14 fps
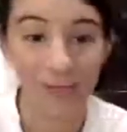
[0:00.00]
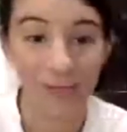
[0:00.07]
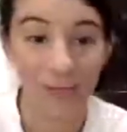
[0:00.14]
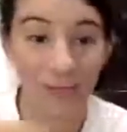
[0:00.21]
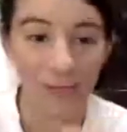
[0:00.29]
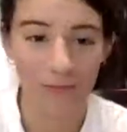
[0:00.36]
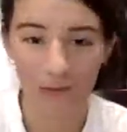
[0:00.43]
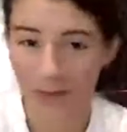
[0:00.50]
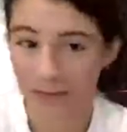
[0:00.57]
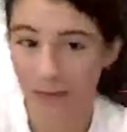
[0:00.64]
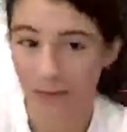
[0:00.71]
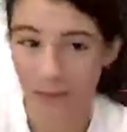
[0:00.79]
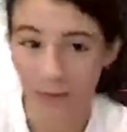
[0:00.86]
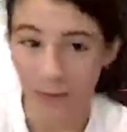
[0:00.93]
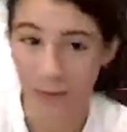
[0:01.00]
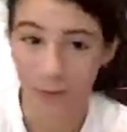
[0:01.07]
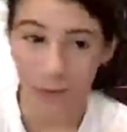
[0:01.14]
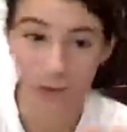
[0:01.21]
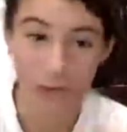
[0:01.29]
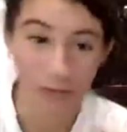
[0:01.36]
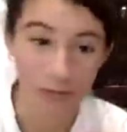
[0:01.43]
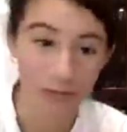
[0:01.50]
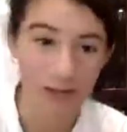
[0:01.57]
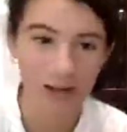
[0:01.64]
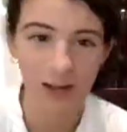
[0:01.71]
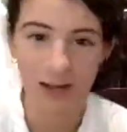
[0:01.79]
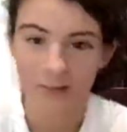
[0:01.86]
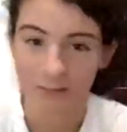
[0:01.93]
and make it a bit more kosher.
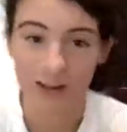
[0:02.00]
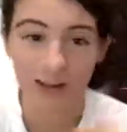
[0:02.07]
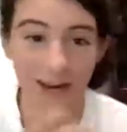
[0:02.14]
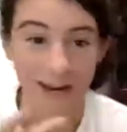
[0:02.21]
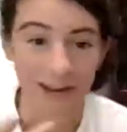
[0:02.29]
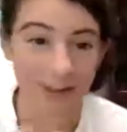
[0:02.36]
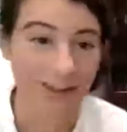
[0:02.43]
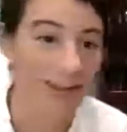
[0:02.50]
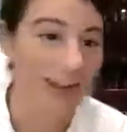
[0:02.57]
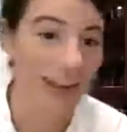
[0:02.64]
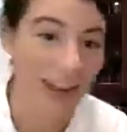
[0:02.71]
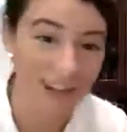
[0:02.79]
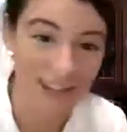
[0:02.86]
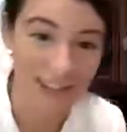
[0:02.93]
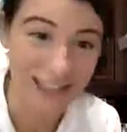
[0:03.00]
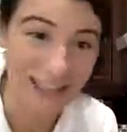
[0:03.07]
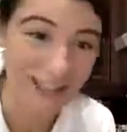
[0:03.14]
But honestly, I don't really